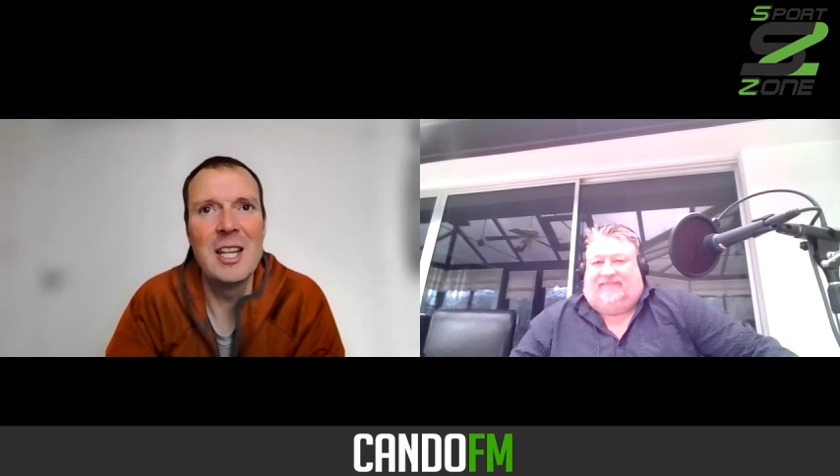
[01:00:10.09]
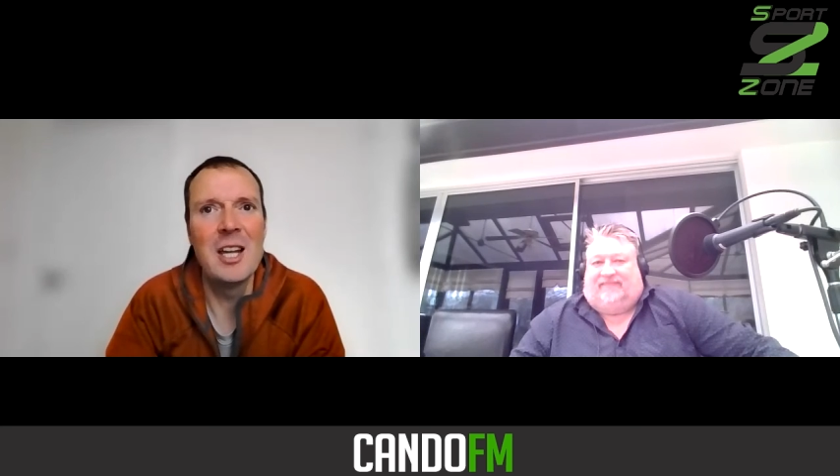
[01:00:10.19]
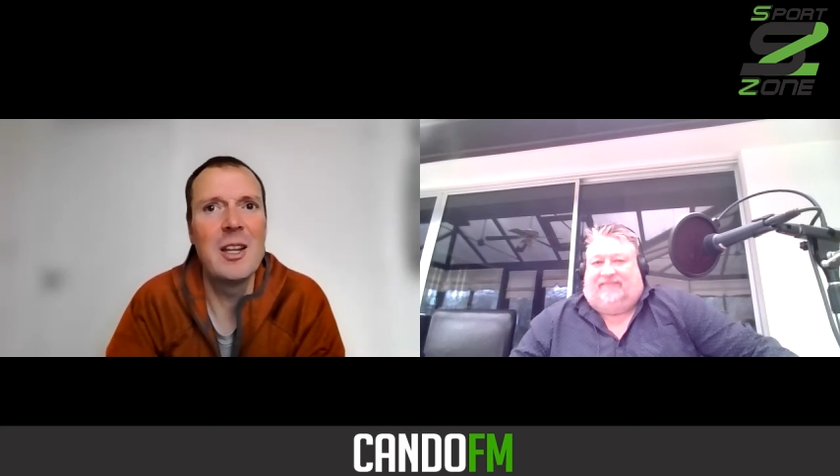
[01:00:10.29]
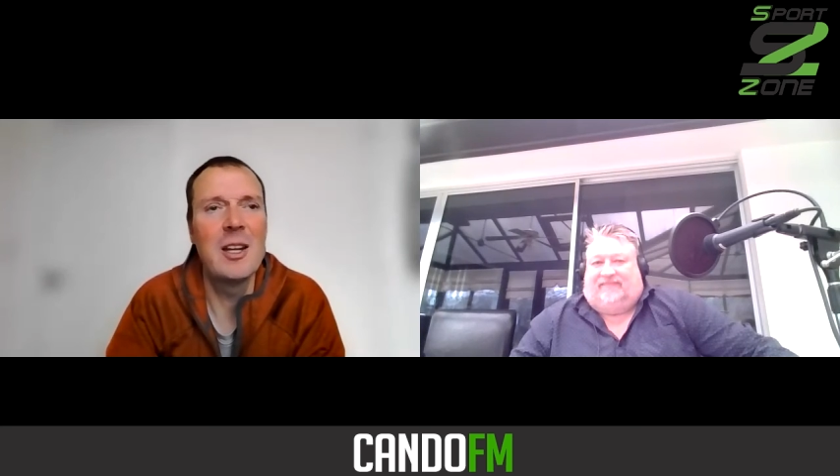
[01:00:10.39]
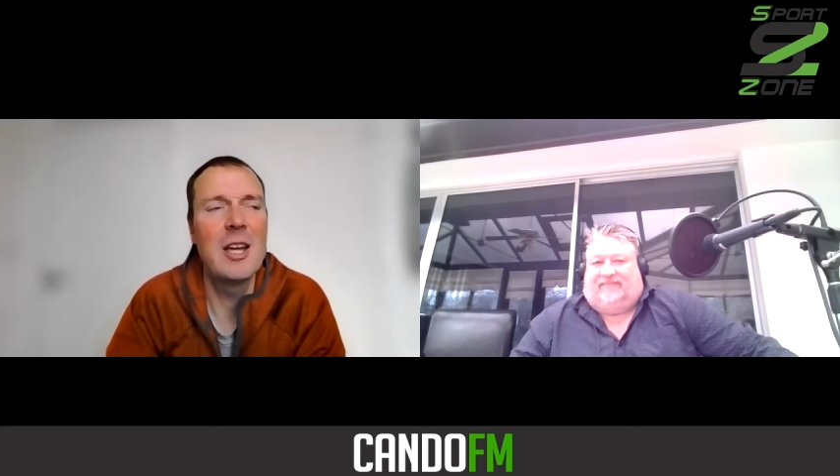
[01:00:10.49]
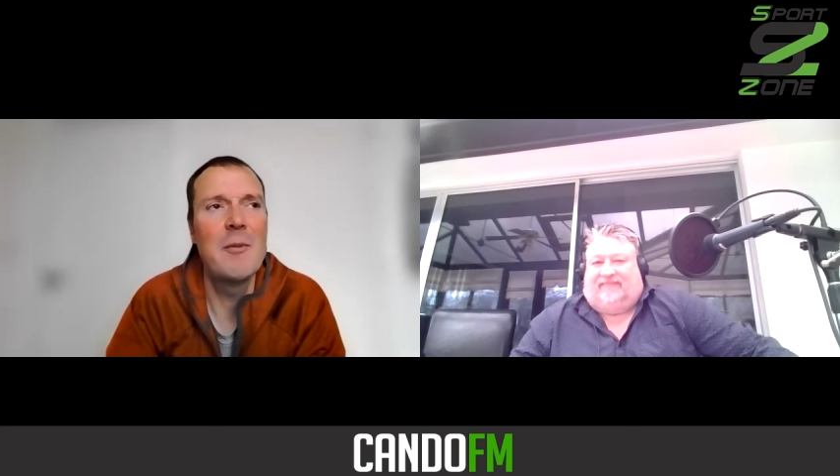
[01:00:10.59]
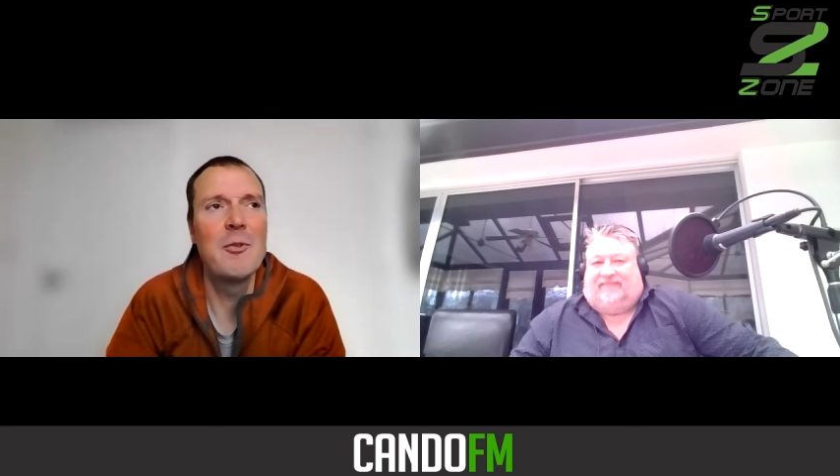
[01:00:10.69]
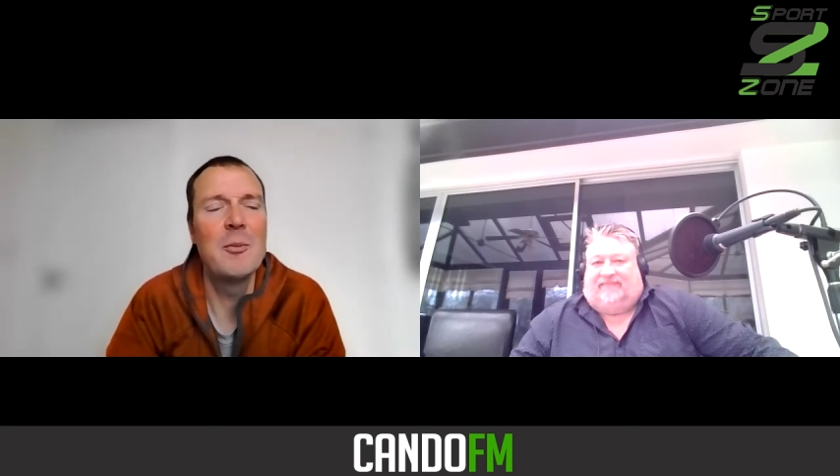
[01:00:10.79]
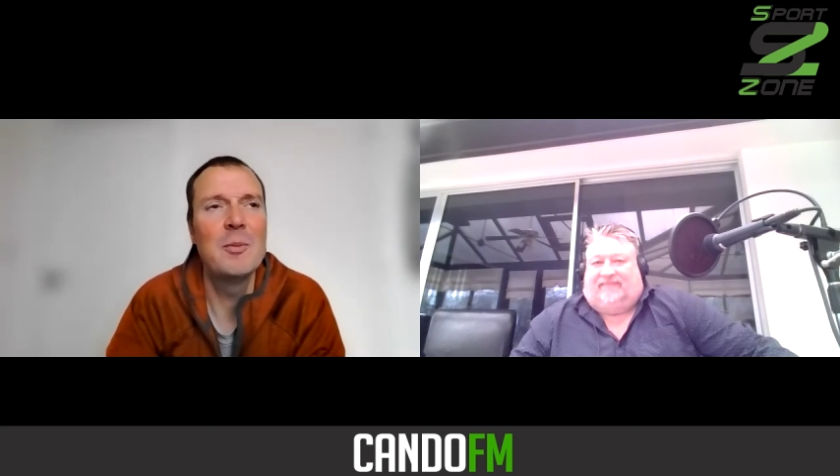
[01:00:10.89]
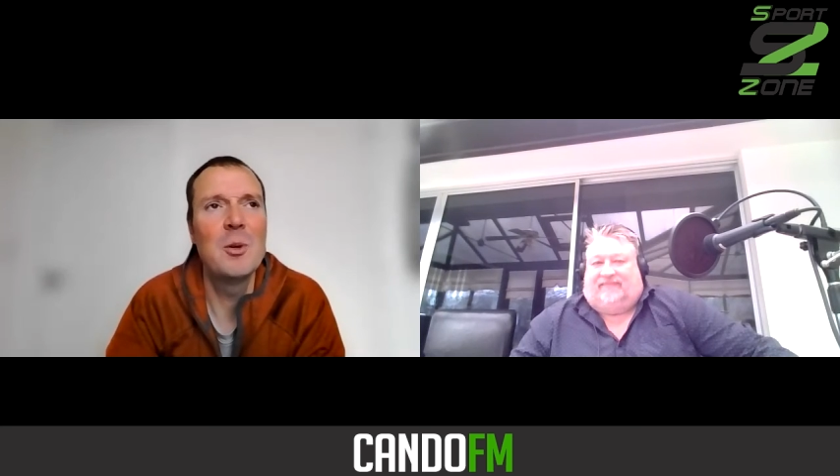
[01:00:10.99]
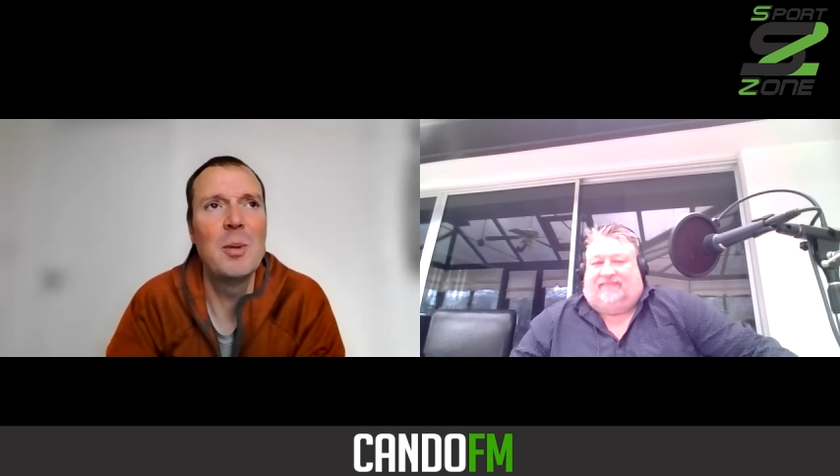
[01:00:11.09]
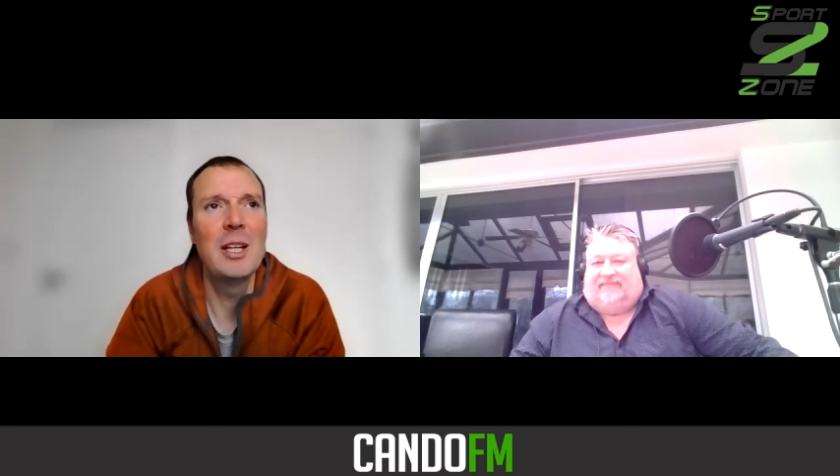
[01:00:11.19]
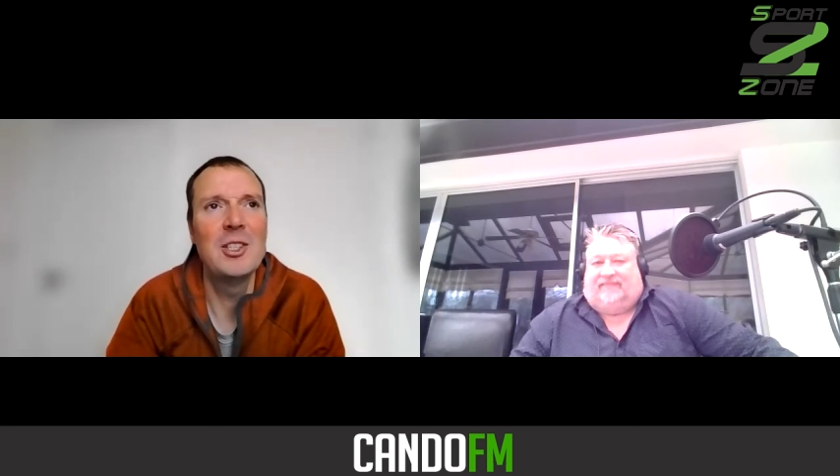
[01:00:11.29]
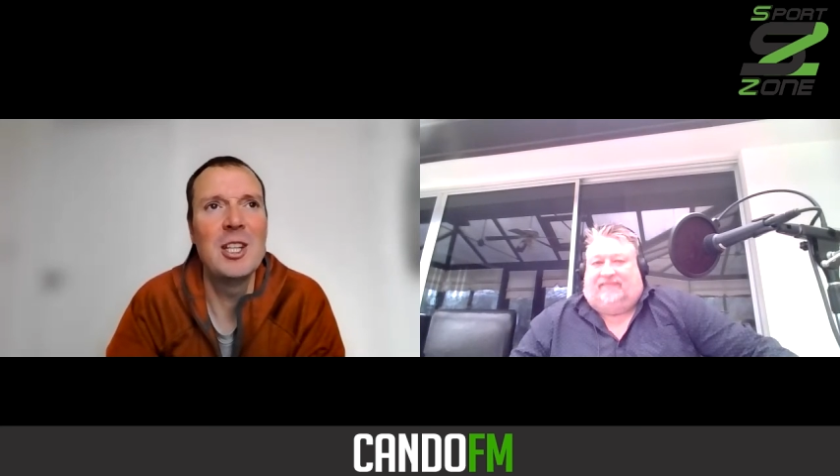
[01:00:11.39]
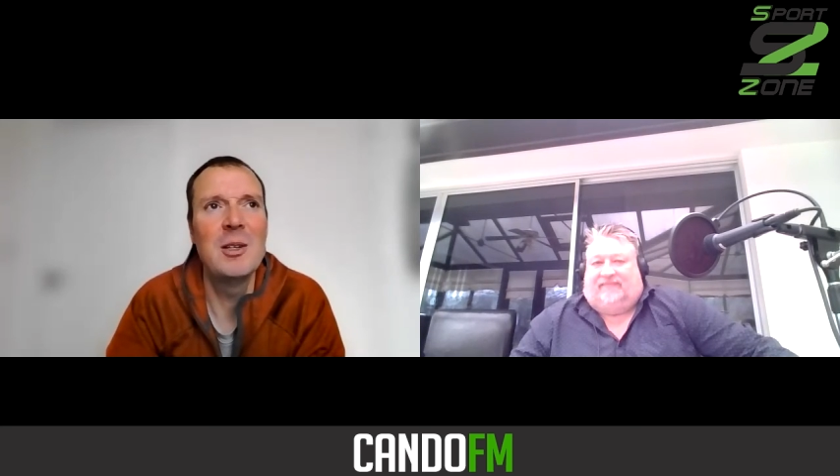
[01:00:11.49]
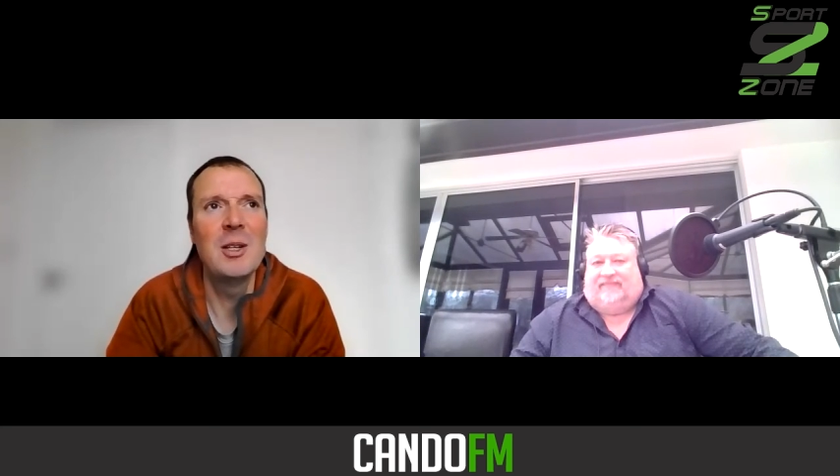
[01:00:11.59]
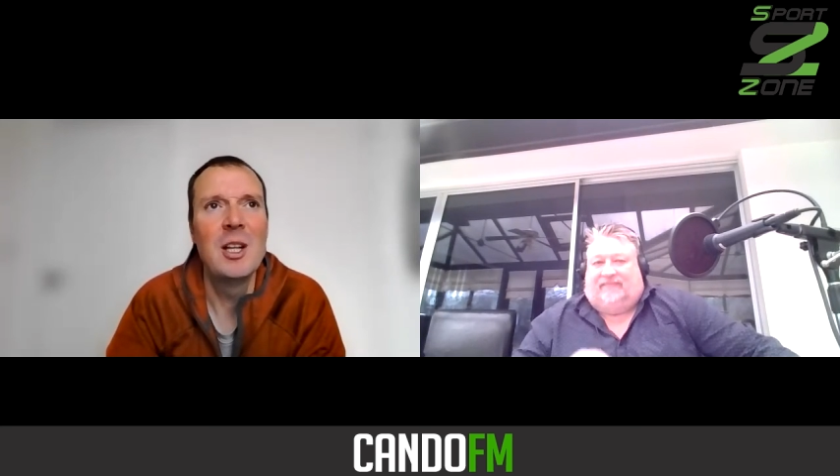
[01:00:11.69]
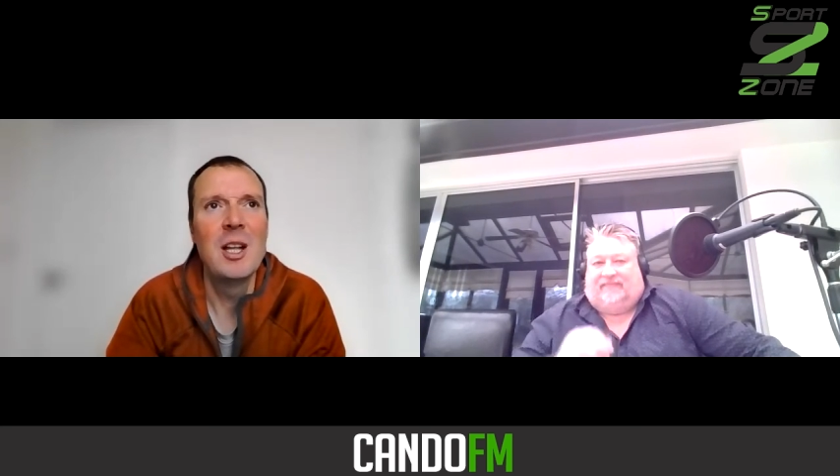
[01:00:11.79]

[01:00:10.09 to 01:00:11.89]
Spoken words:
that came from Dublin, she